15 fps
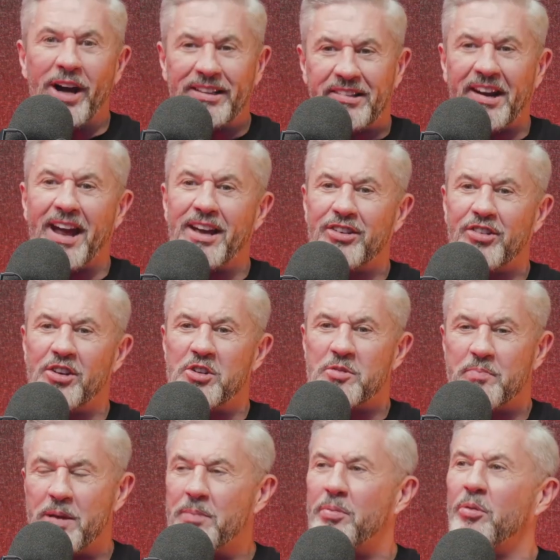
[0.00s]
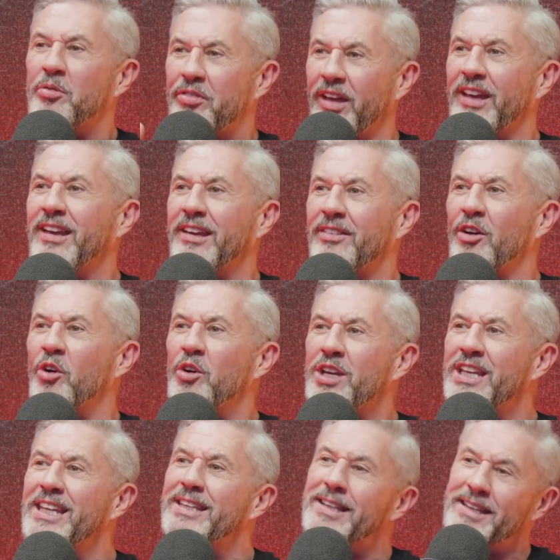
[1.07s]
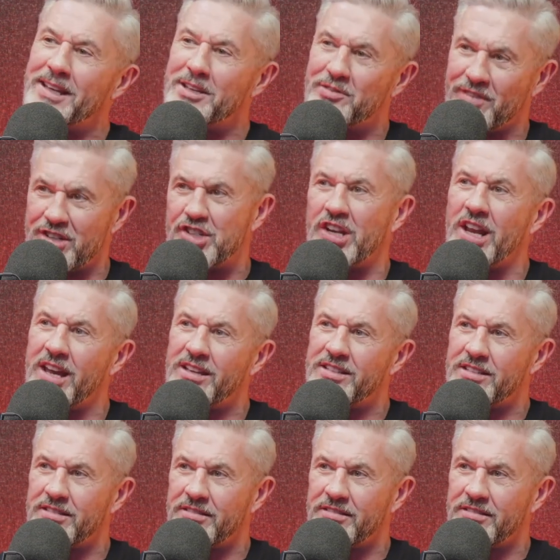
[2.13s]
of attraction is people think that all you need to do is visualize.